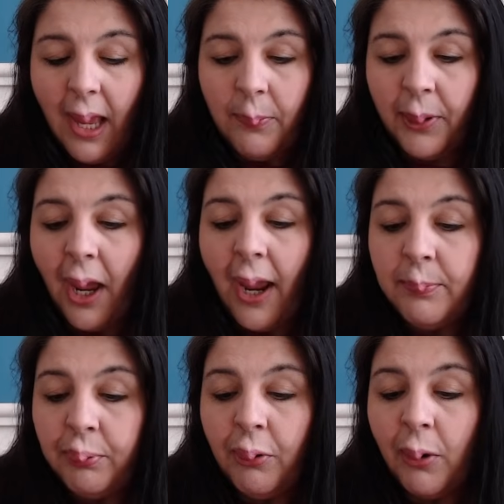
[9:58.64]
but
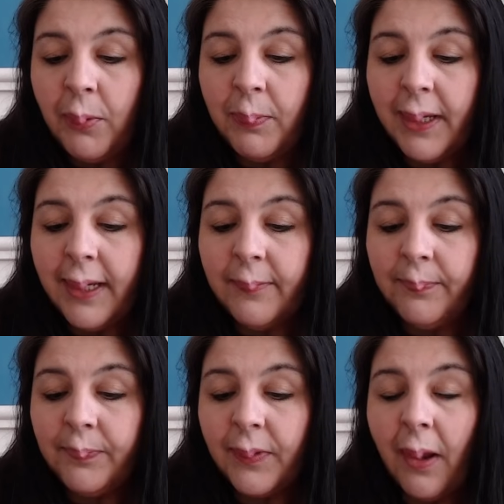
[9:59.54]

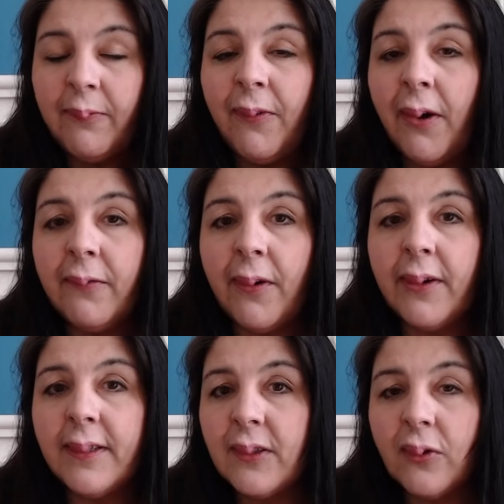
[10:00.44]
I'm very,
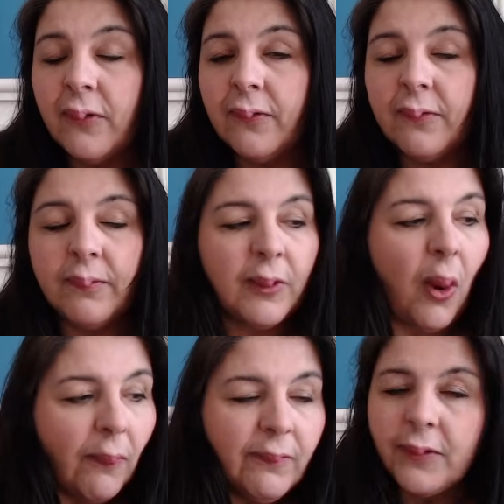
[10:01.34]
very sort of
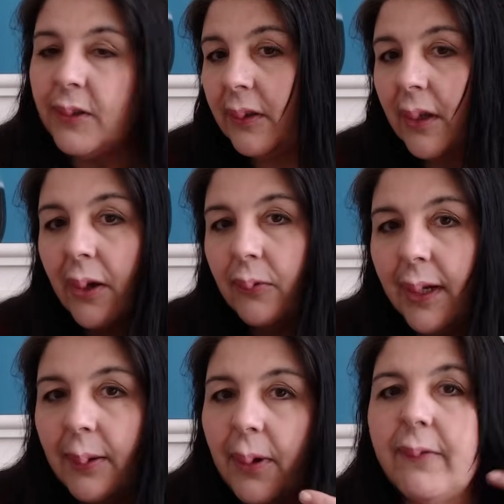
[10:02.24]
confident that I will
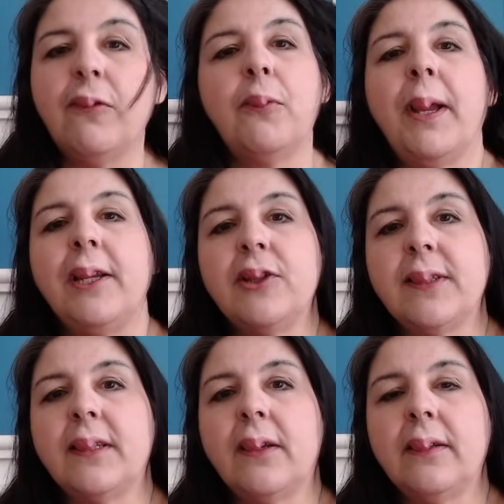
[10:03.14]
get my 4
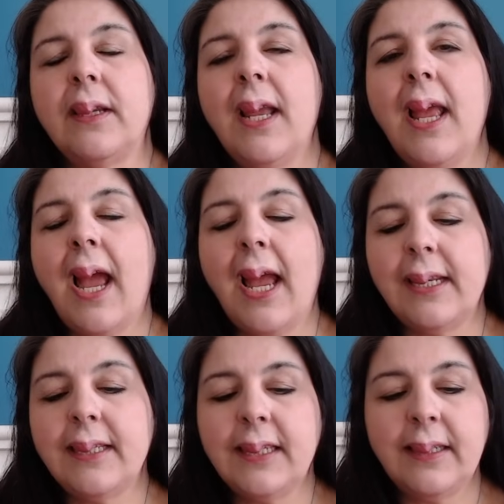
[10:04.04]
pages done.
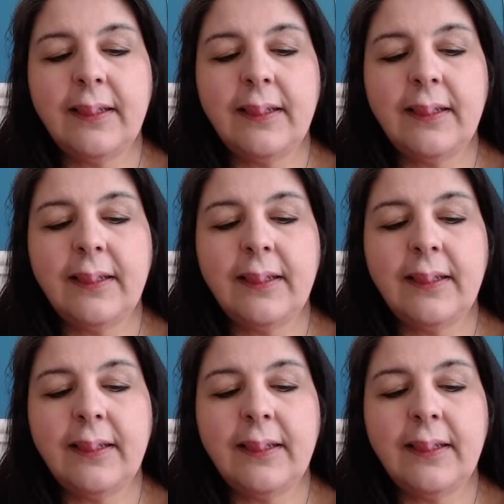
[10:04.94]
And